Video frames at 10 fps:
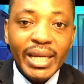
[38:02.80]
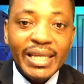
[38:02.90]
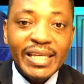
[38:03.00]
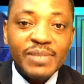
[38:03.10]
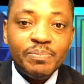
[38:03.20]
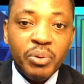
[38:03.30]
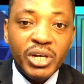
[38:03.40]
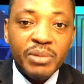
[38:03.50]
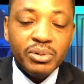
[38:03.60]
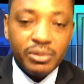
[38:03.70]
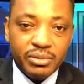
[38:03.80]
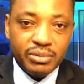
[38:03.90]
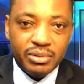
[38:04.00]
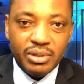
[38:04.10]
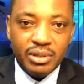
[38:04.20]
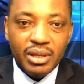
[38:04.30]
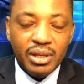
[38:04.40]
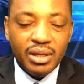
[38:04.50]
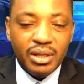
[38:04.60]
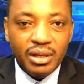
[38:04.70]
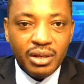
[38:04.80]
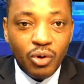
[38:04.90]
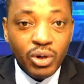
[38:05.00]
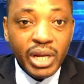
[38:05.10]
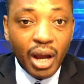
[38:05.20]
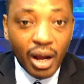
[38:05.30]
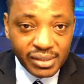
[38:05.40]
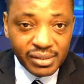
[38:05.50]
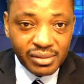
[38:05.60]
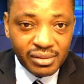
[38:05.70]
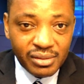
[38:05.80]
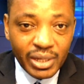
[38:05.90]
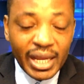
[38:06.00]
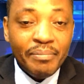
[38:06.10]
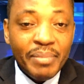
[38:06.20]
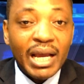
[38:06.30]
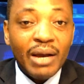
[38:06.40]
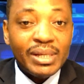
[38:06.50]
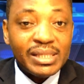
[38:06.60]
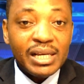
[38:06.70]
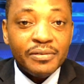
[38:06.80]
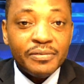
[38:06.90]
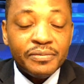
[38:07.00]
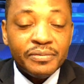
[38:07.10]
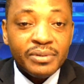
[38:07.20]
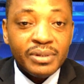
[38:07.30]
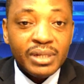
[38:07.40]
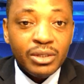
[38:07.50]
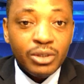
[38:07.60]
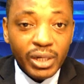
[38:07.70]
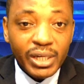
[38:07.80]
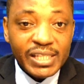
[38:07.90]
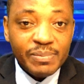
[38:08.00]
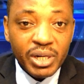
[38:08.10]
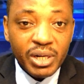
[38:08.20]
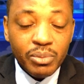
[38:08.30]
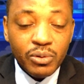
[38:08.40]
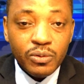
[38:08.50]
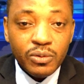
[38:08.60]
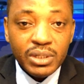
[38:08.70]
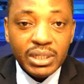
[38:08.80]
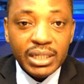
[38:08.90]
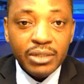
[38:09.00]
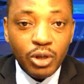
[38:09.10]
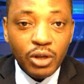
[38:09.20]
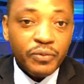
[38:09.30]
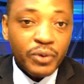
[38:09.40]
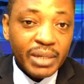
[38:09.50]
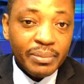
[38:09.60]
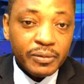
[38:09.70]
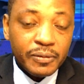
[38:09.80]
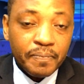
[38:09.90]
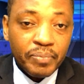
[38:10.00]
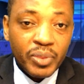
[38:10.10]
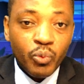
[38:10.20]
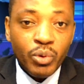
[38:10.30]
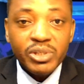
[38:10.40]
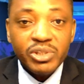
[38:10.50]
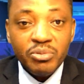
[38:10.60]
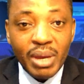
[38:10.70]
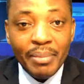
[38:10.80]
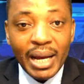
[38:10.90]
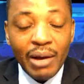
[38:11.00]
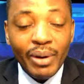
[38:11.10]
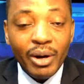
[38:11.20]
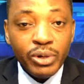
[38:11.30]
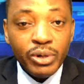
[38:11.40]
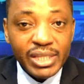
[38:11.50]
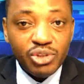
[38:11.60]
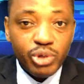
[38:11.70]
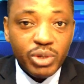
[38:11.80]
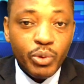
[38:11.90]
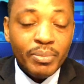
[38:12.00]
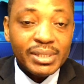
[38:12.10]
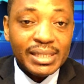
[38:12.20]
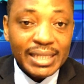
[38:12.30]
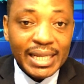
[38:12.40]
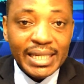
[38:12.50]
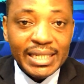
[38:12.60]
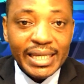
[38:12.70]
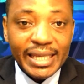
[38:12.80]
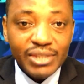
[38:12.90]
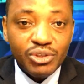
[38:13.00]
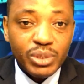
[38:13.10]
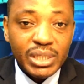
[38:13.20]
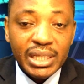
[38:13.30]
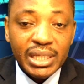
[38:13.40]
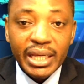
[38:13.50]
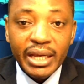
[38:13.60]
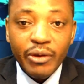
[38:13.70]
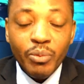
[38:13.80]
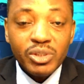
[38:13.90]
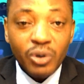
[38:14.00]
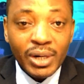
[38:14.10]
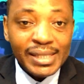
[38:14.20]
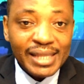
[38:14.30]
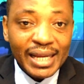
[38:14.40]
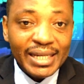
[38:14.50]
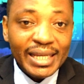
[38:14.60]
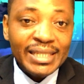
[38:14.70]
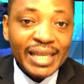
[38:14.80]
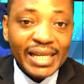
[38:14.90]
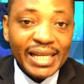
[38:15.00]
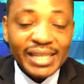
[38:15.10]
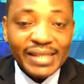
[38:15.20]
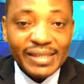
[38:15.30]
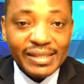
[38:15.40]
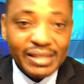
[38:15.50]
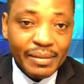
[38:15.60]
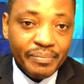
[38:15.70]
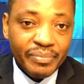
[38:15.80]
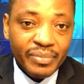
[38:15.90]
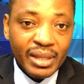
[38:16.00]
were the disponible. Only us can make ourselves not disponible, not forgettable. We must remember our own history. We must learn the history. We must understand the international system